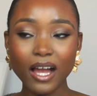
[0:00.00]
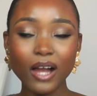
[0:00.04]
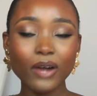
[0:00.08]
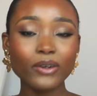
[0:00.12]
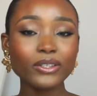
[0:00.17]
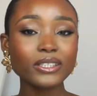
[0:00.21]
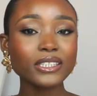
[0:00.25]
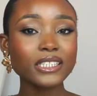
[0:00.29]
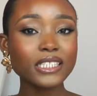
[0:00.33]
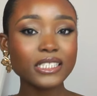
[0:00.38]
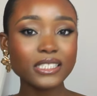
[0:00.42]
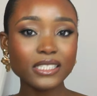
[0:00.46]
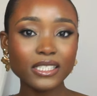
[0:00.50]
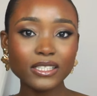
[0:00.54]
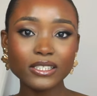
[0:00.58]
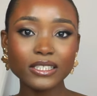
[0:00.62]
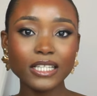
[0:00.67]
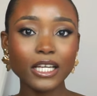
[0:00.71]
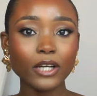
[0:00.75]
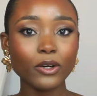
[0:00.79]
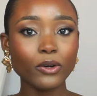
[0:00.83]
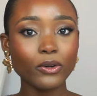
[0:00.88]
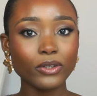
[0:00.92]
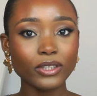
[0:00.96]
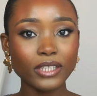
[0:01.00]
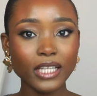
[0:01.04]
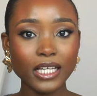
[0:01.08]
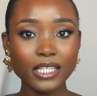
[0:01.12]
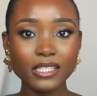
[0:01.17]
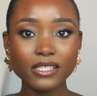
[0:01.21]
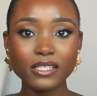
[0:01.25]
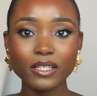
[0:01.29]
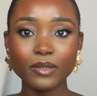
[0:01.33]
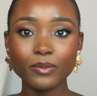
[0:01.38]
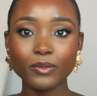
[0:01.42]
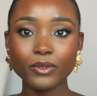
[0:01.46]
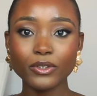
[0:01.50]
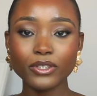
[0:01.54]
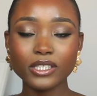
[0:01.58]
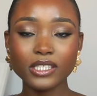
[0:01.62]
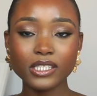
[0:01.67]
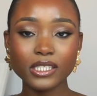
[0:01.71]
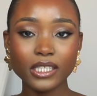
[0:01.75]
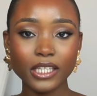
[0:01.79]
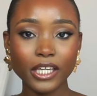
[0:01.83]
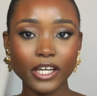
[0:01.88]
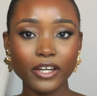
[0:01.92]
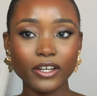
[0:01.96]
I would listen to, like, online
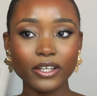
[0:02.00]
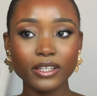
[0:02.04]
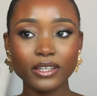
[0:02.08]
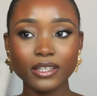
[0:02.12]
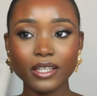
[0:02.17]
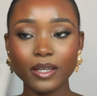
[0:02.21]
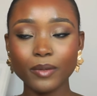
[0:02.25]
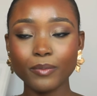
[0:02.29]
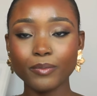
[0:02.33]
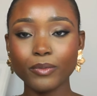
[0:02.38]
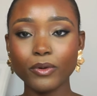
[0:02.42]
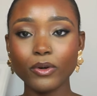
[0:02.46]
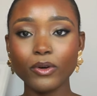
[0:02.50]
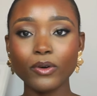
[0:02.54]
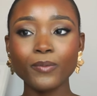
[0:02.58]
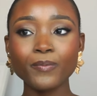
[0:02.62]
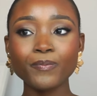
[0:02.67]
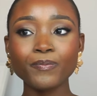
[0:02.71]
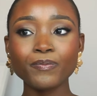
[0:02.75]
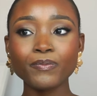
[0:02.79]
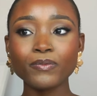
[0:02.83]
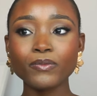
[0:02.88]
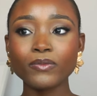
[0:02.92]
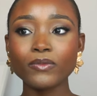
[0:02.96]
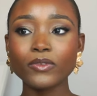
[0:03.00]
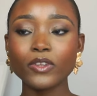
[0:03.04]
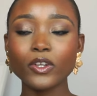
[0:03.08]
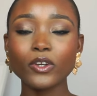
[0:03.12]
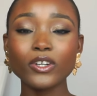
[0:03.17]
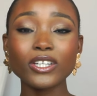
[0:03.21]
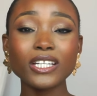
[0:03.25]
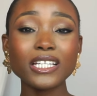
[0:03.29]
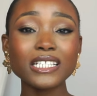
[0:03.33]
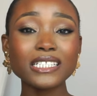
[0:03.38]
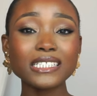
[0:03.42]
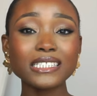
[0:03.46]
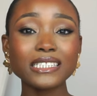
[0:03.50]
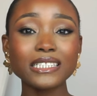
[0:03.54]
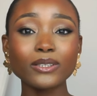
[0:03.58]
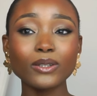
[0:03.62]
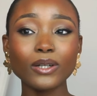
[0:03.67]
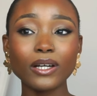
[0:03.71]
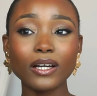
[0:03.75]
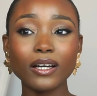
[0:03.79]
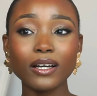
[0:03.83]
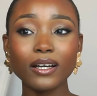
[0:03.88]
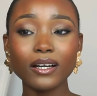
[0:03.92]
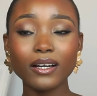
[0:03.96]
sermons here and there, but honestly,